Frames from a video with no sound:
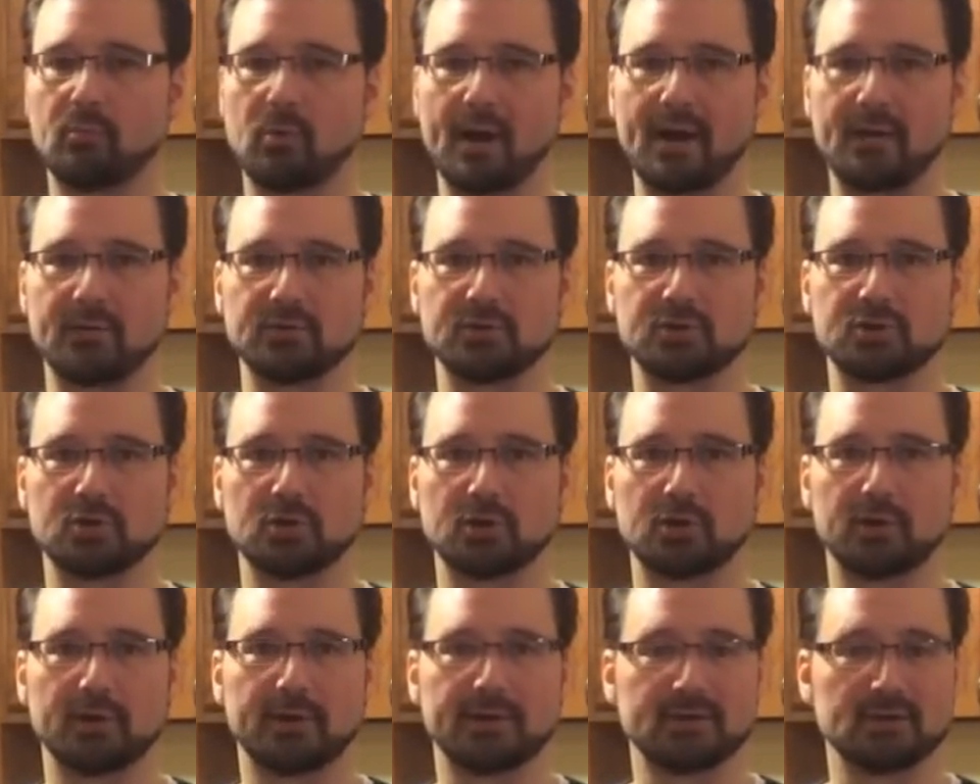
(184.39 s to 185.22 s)
brown
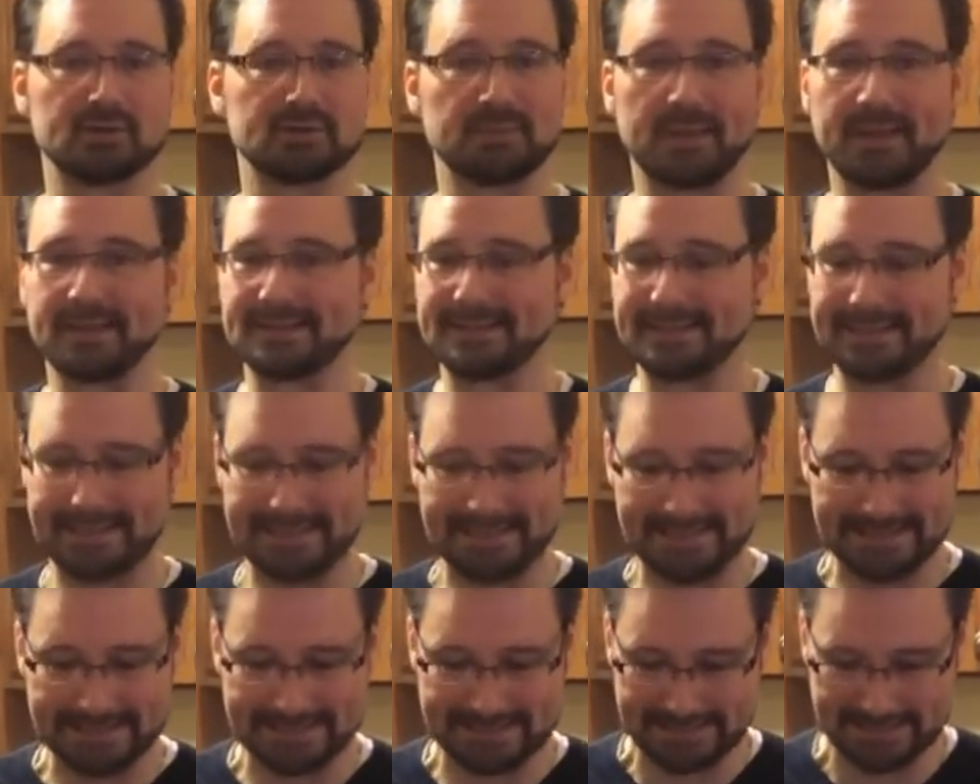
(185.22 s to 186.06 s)
sugar that just makes it
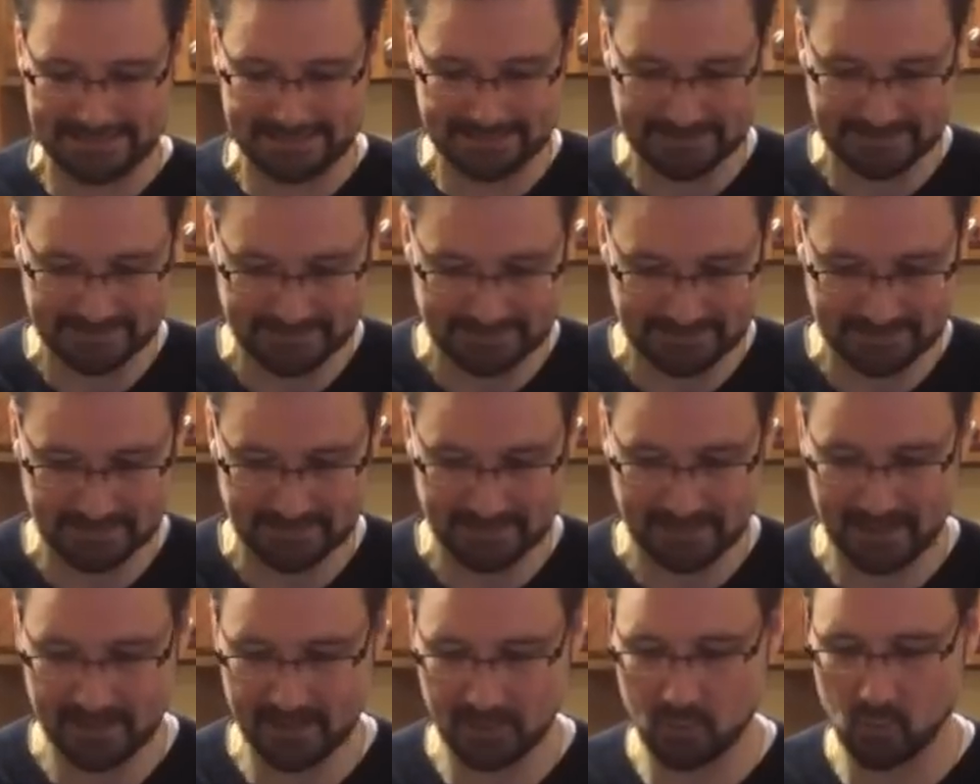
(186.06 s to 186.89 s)
easy
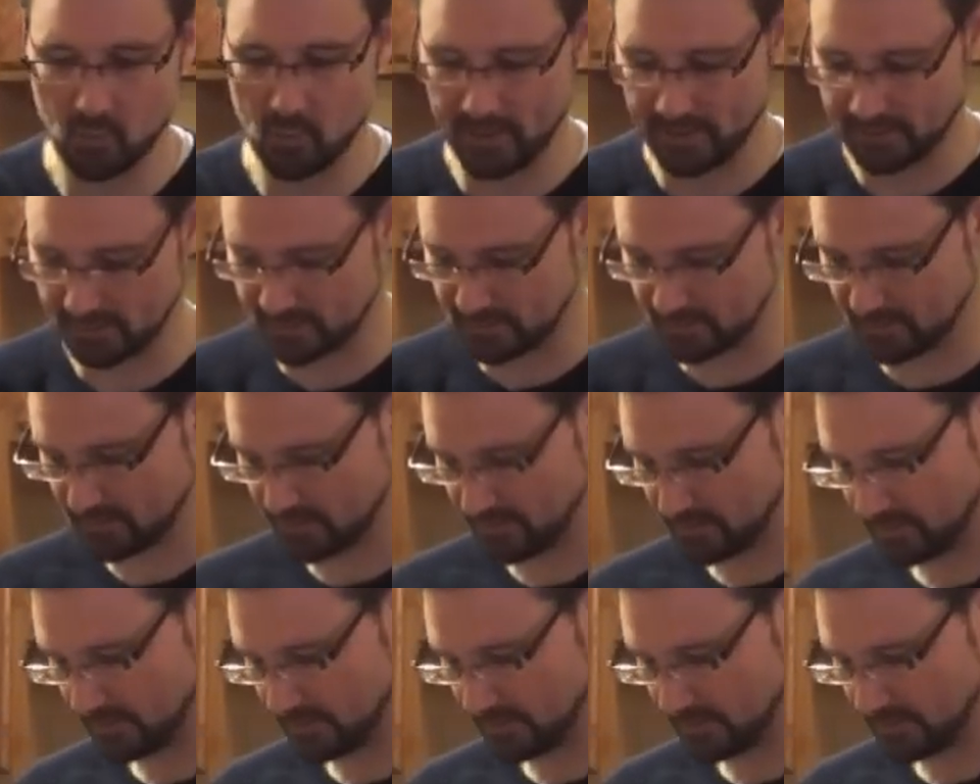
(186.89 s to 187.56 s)
and quick.